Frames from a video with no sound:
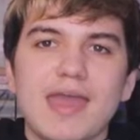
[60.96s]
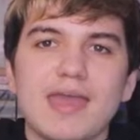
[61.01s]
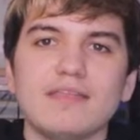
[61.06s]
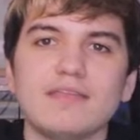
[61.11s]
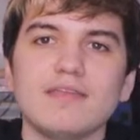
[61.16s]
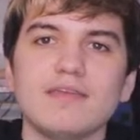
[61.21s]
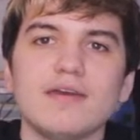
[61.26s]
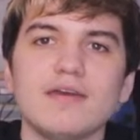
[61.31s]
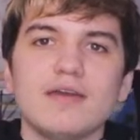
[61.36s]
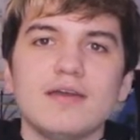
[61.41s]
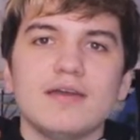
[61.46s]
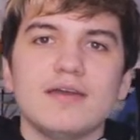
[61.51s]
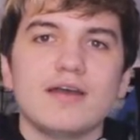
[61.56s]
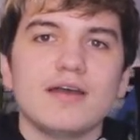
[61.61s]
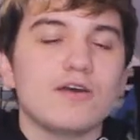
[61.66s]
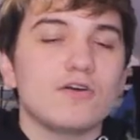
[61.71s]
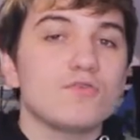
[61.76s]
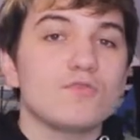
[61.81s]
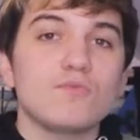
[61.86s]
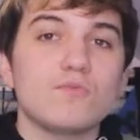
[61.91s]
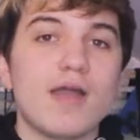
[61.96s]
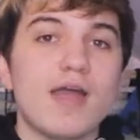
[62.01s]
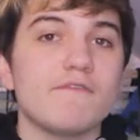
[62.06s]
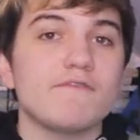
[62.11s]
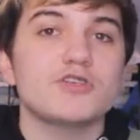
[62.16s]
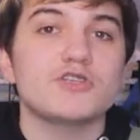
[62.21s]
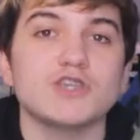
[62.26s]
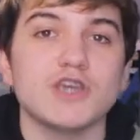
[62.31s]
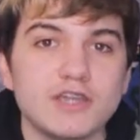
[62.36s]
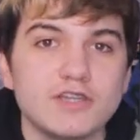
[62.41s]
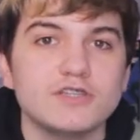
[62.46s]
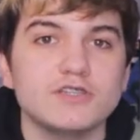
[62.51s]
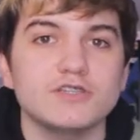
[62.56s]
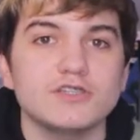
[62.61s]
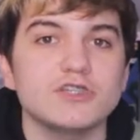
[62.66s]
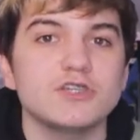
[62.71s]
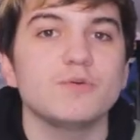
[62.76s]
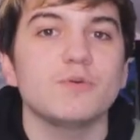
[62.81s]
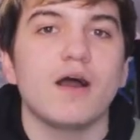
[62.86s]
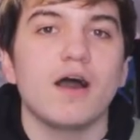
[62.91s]
men or whatever
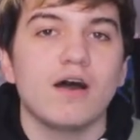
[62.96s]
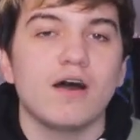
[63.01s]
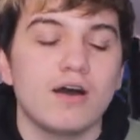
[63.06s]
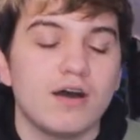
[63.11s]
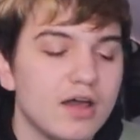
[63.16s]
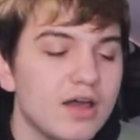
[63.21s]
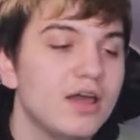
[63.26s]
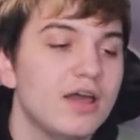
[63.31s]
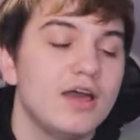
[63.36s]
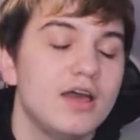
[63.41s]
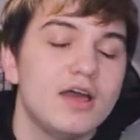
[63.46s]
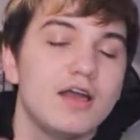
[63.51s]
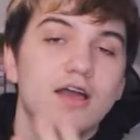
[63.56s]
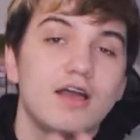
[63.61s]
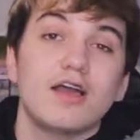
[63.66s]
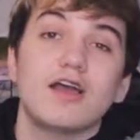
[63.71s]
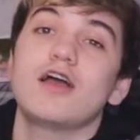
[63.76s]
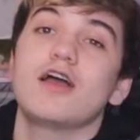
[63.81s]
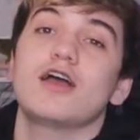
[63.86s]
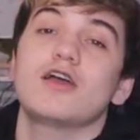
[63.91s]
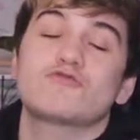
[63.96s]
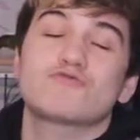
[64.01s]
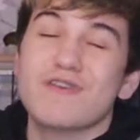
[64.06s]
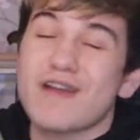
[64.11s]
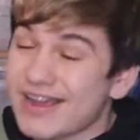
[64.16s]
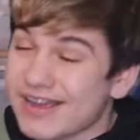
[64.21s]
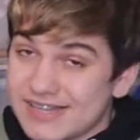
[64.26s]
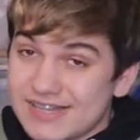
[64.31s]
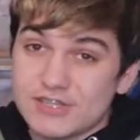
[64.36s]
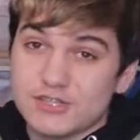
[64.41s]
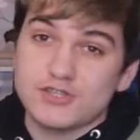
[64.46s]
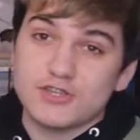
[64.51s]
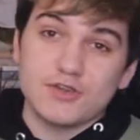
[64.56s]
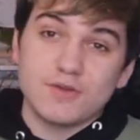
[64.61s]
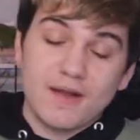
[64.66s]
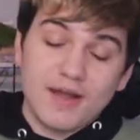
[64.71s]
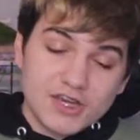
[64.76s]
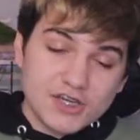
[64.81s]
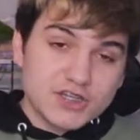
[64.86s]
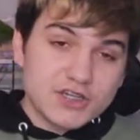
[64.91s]
genders you are attracted
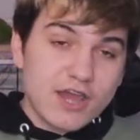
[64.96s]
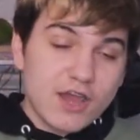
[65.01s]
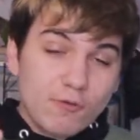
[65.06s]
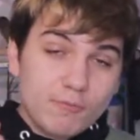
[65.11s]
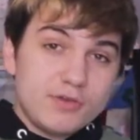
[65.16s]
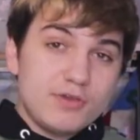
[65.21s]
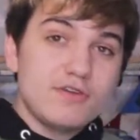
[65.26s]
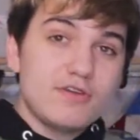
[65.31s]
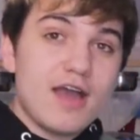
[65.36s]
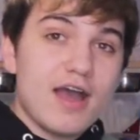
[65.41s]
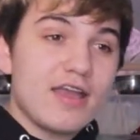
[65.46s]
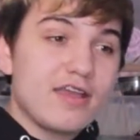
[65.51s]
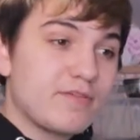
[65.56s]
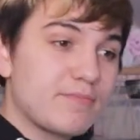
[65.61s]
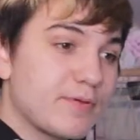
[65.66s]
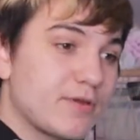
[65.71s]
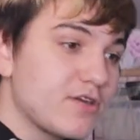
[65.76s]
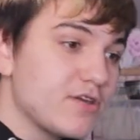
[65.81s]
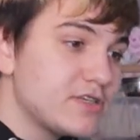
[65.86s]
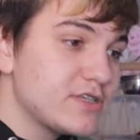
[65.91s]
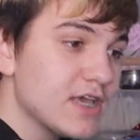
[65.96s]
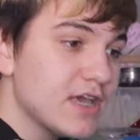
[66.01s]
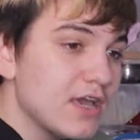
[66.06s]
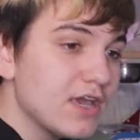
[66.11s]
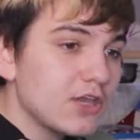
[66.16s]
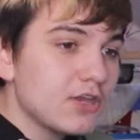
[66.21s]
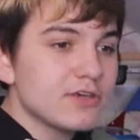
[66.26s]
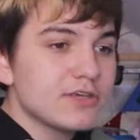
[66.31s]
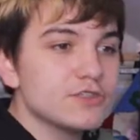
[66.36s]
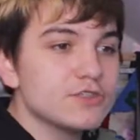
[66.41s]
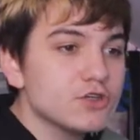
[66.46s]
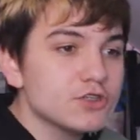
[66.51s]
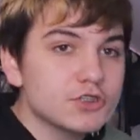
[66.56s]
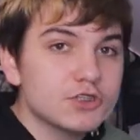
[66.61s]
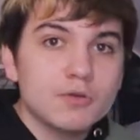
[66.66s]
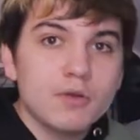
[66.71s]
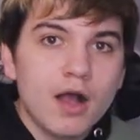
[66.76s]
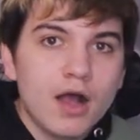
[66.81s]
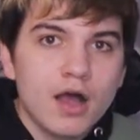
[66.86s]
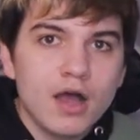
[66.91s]
to. I should help you guys because, you know, it's not
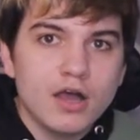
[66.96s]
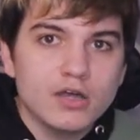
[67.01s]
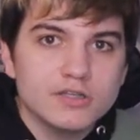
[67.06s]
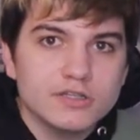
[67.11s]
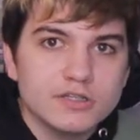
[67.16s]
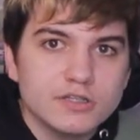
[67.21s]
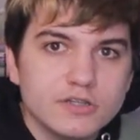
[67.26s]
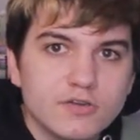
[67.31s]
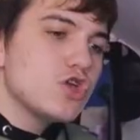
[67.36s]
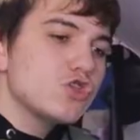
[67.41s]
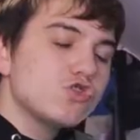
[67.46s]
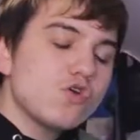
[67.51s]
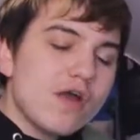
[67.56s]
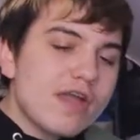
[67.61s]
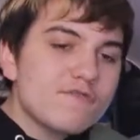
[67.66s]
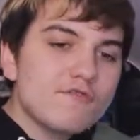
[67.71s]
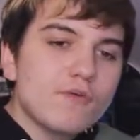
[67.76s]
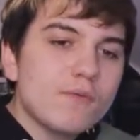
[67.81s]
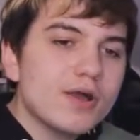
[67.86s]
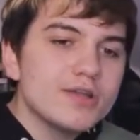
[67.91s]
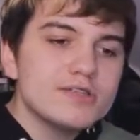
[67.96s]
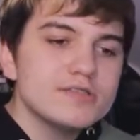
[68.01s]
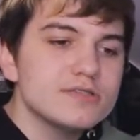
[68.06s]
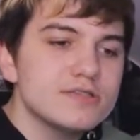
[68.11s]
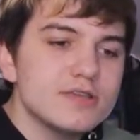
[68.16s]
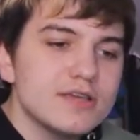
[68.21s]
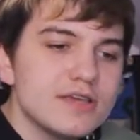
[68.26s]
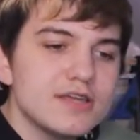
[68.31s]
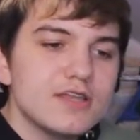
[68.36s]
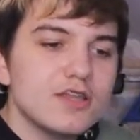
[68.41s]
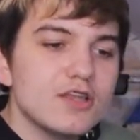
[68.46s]
so hard. Not everyone